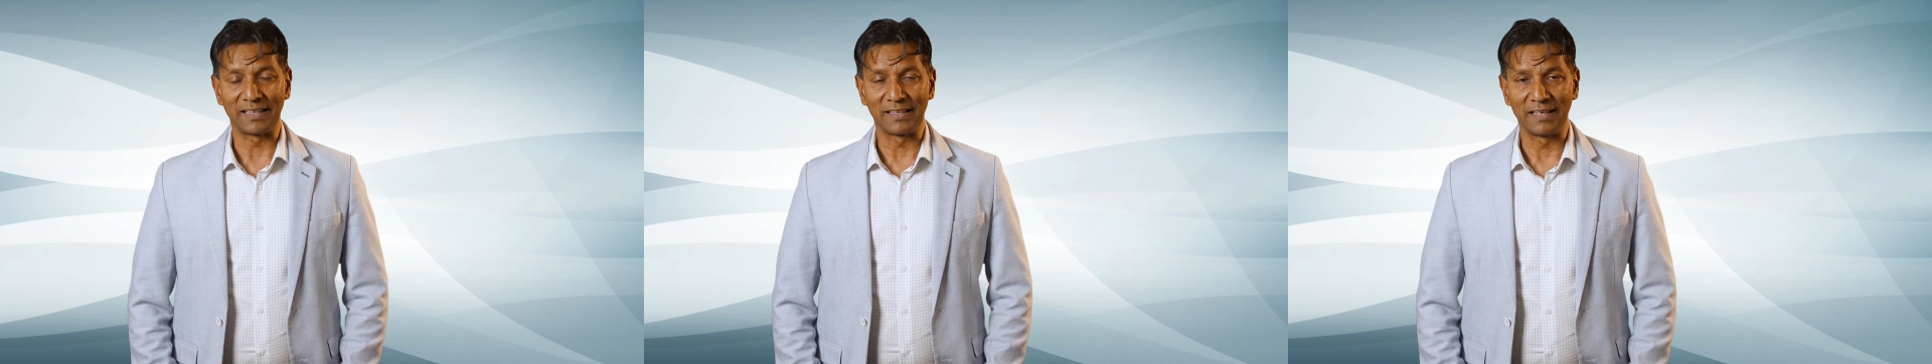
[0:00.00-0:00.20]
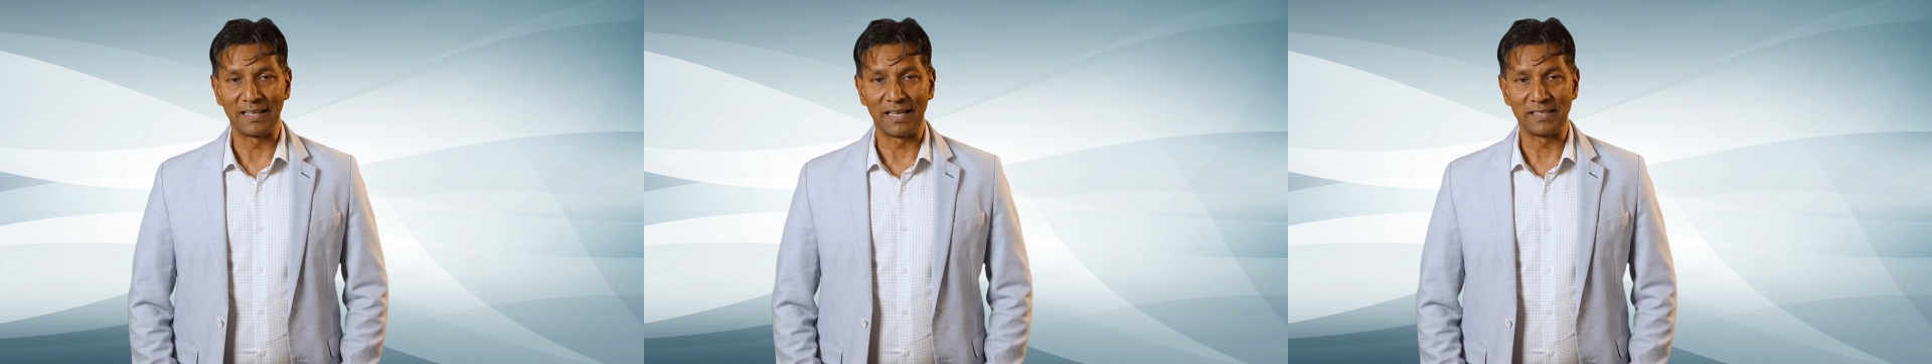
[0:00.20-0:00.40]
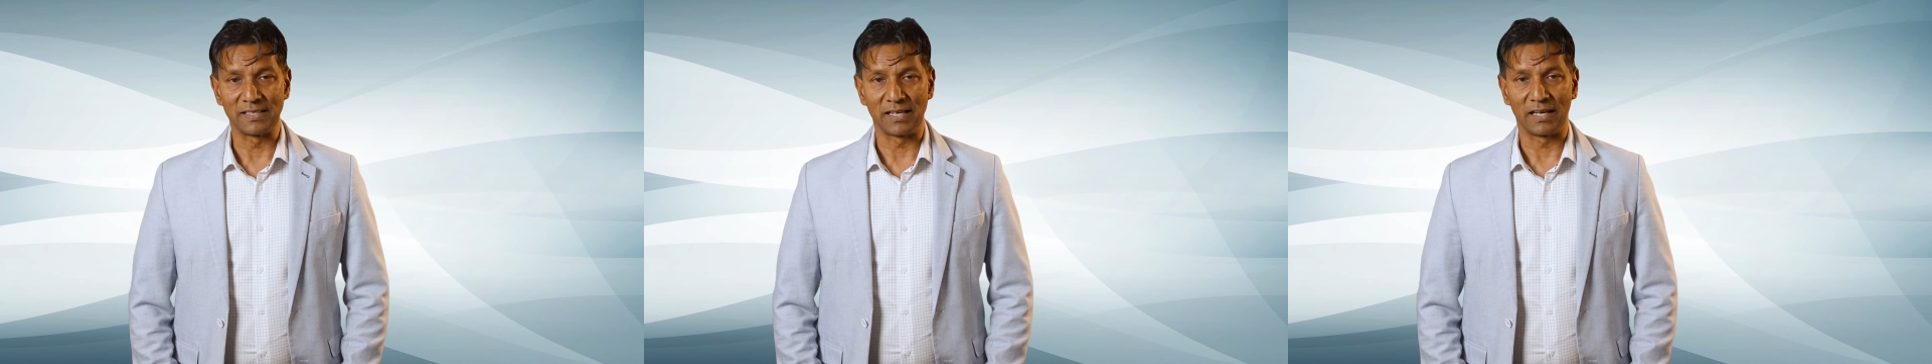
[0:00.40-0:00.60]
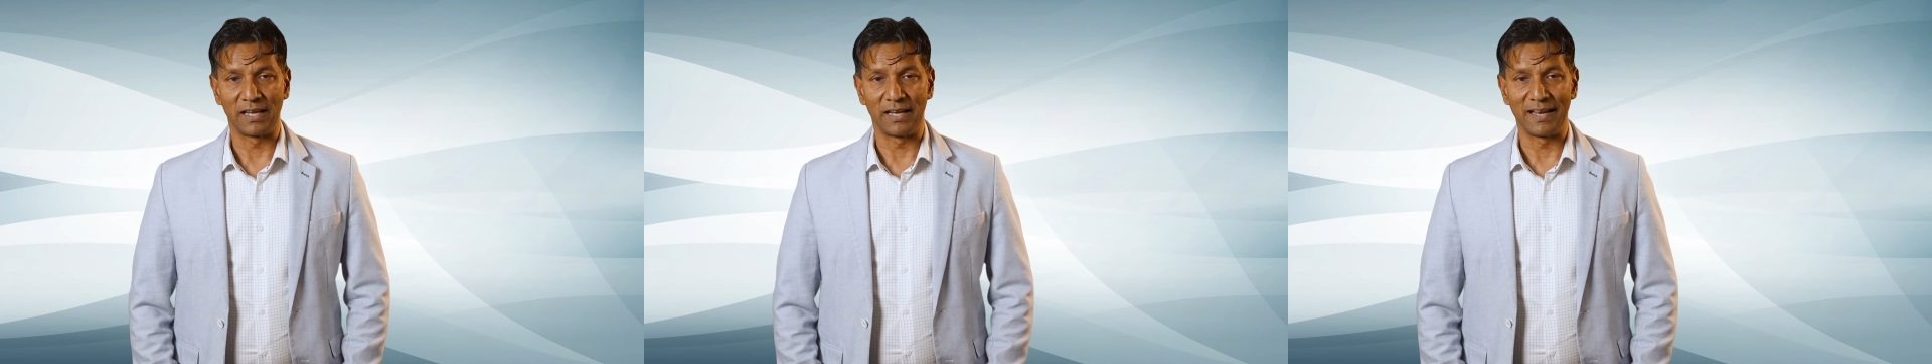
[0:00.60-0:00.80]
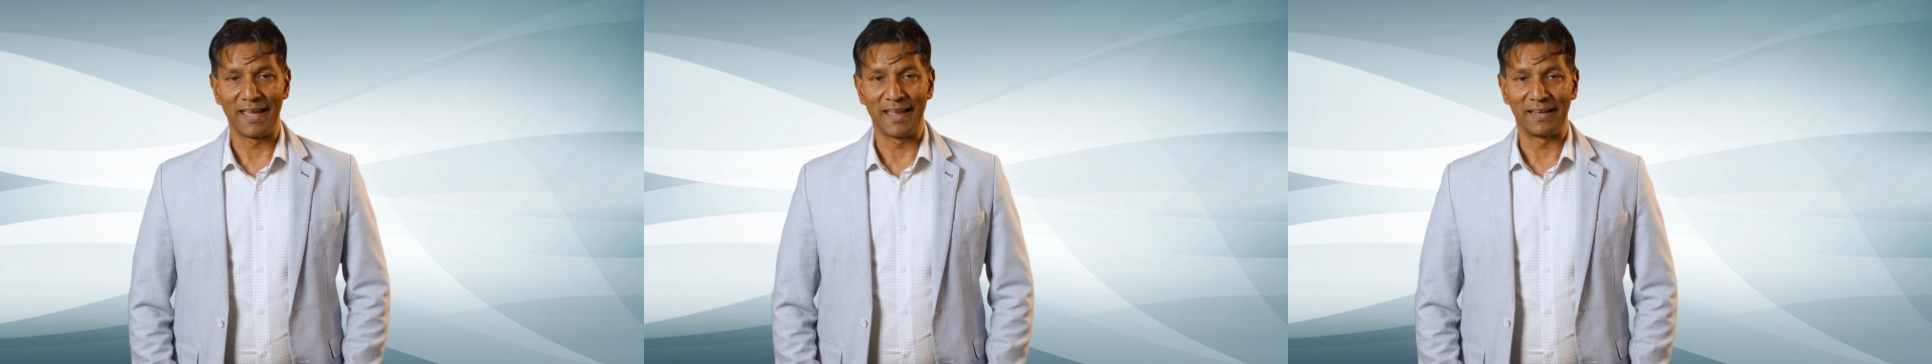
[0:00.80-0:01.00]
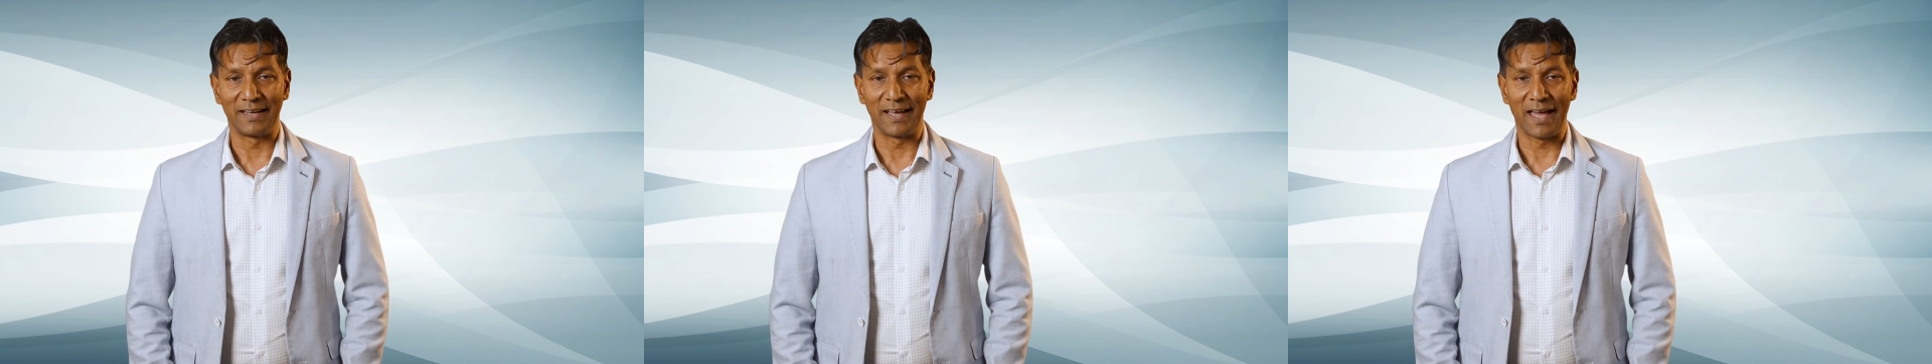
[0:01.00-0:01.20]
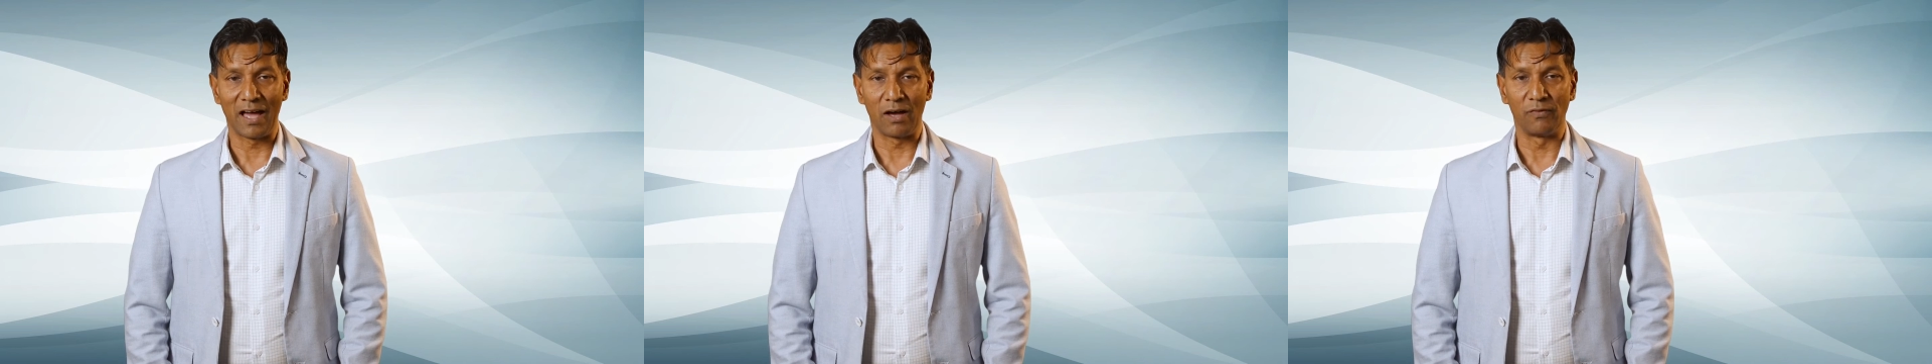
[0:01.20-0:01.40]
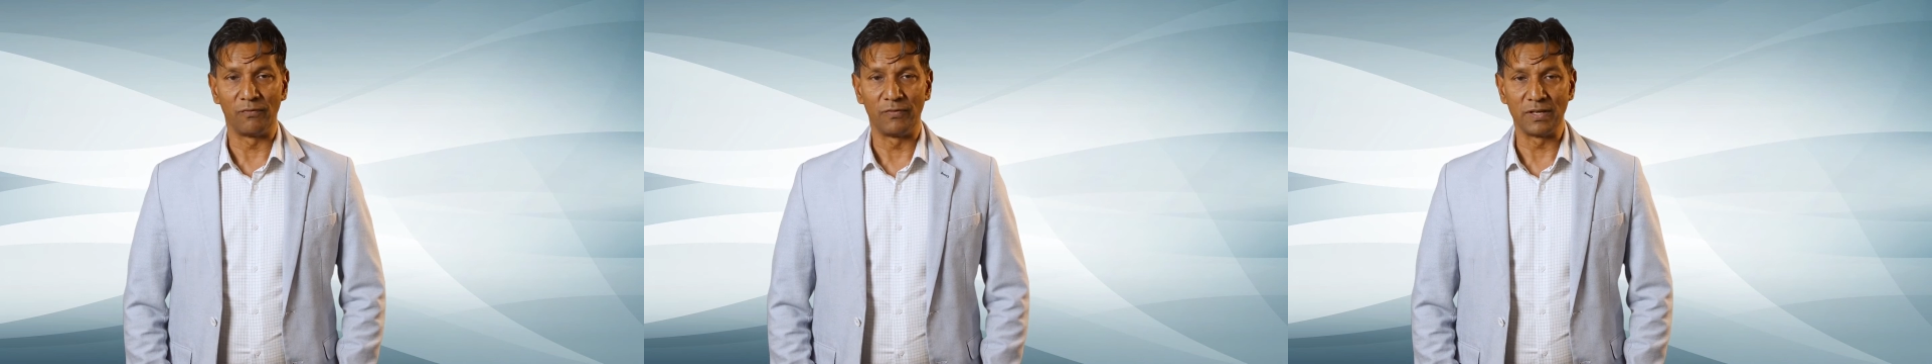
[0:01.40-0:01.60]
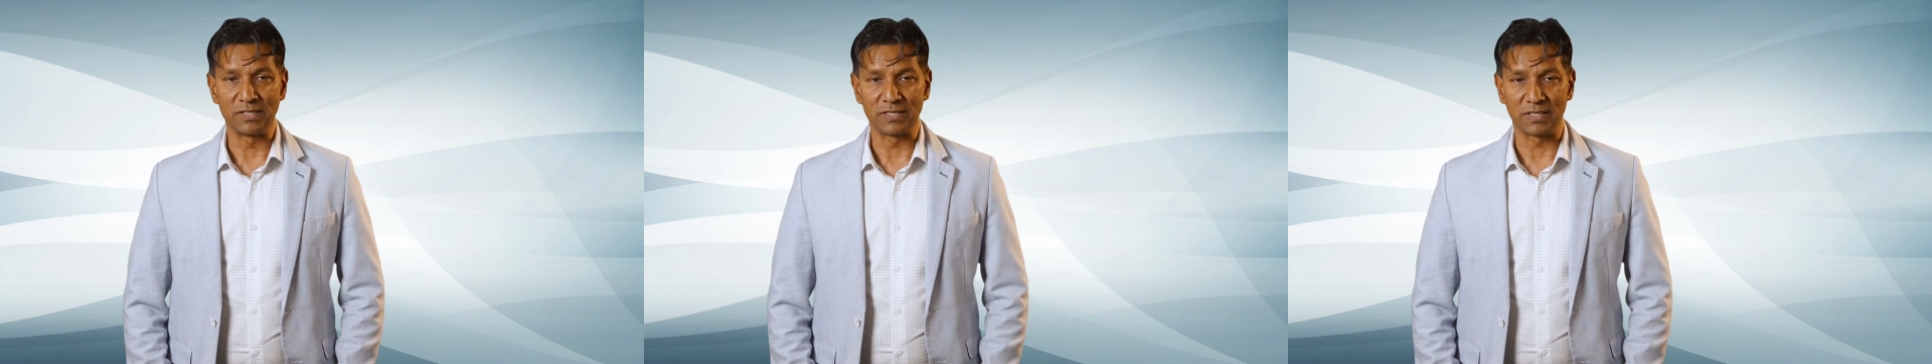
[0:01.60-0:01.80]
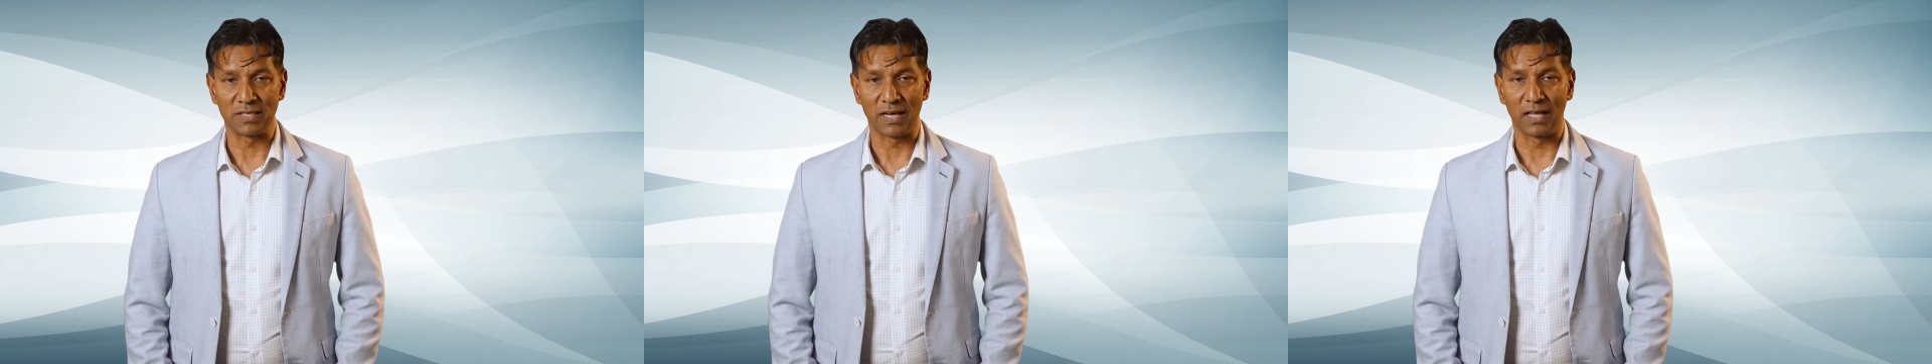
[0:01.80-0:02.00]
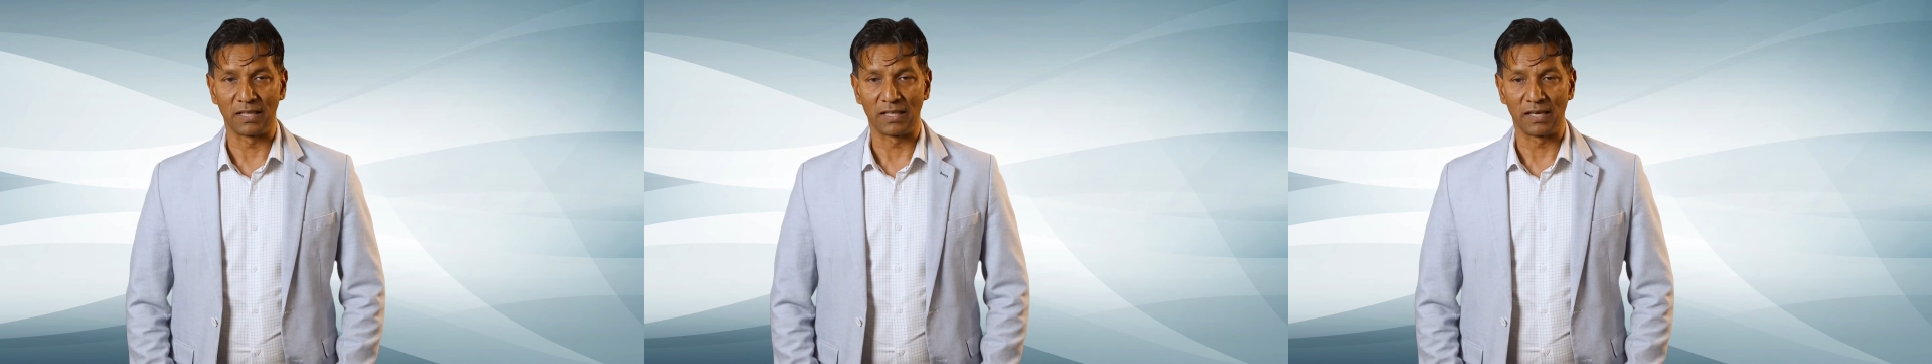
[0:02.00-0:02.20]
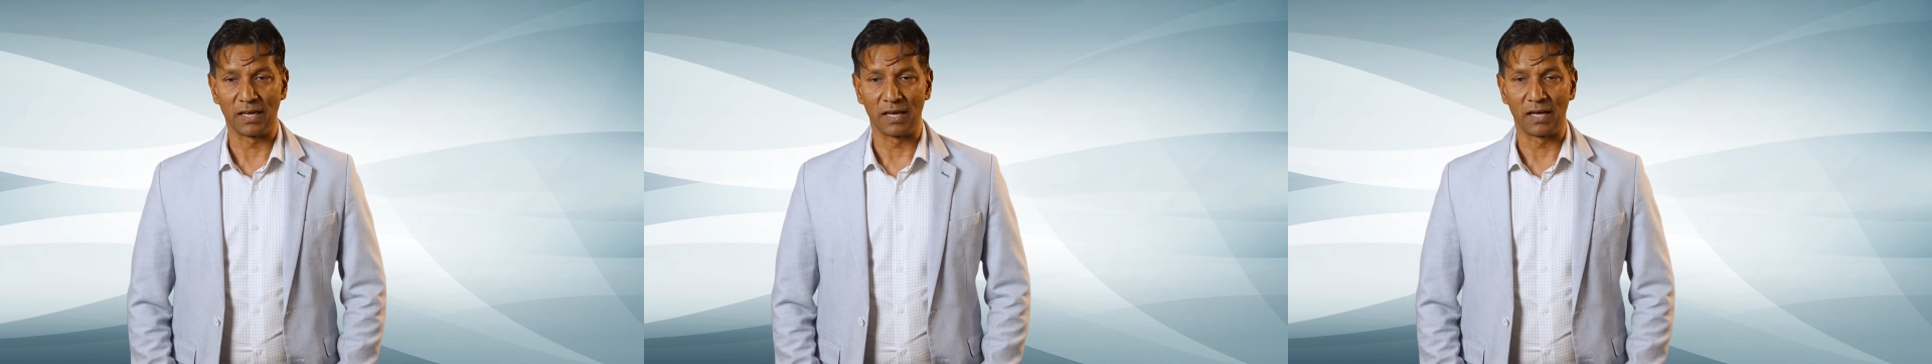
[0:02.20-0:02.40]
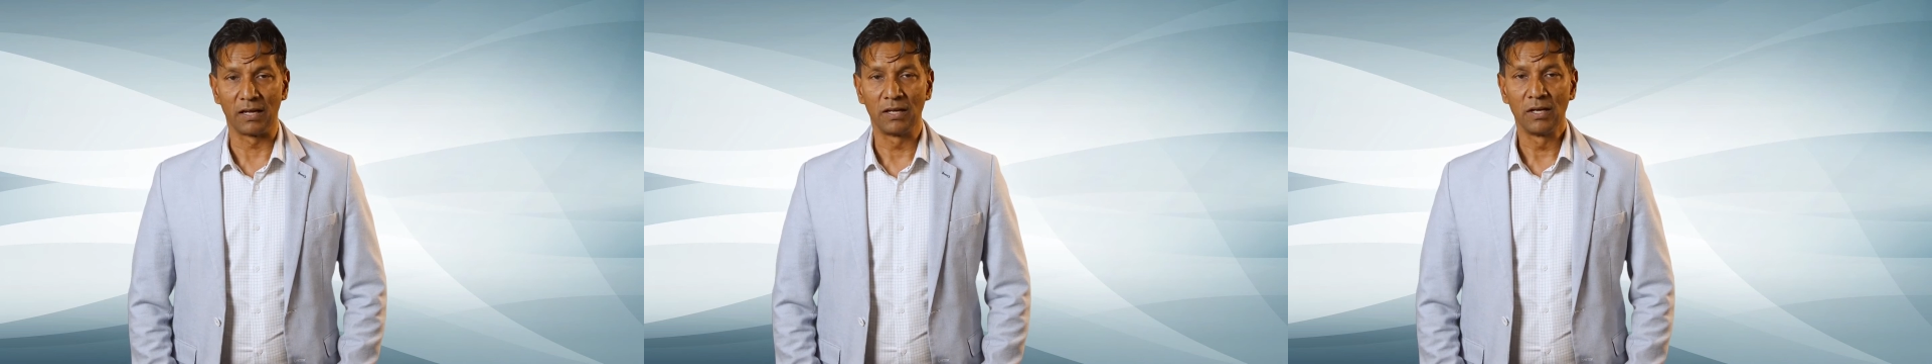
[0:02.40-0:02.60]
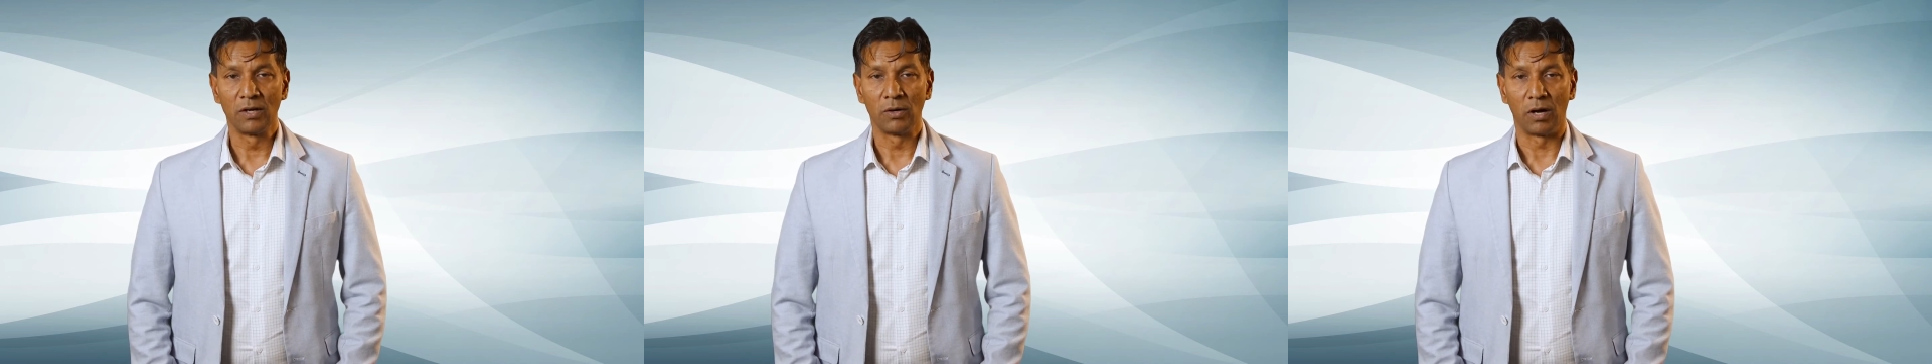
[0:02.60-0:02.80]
at the lender and how versatile they are,